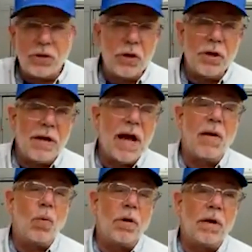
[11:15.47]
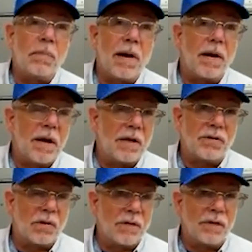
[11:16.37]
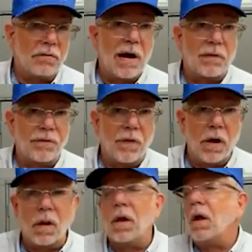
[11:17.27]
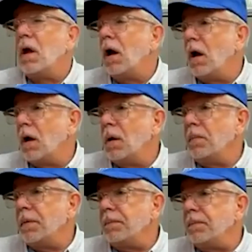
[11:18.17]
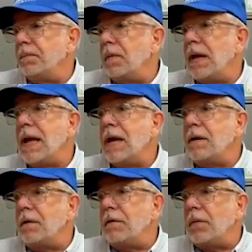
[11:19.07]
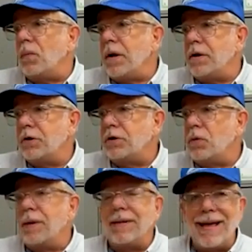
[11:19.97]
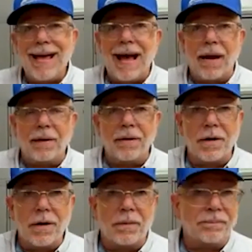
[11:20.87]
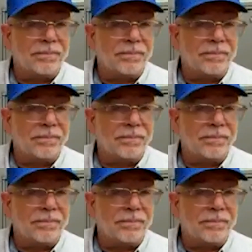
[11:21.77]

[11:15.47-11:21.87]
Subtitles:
you're not worried about any sort of a ground fault. And when you're doing that, you know,